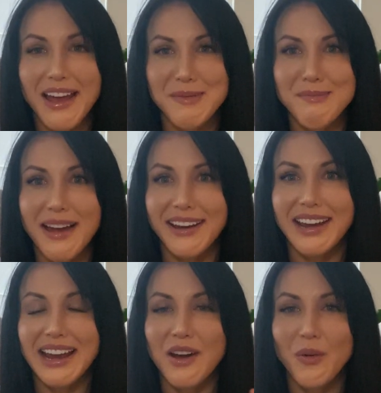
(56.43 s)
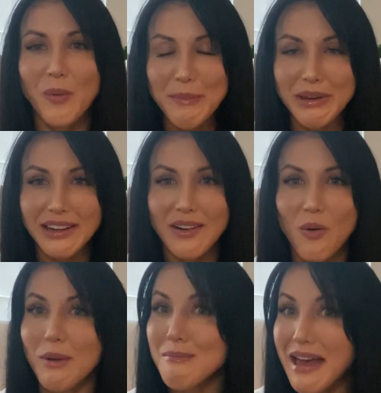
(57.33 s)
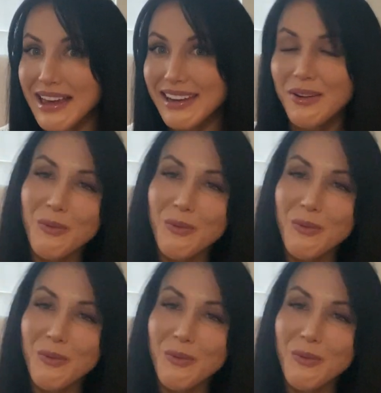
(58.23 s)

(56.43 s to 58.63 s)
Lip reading: my women or men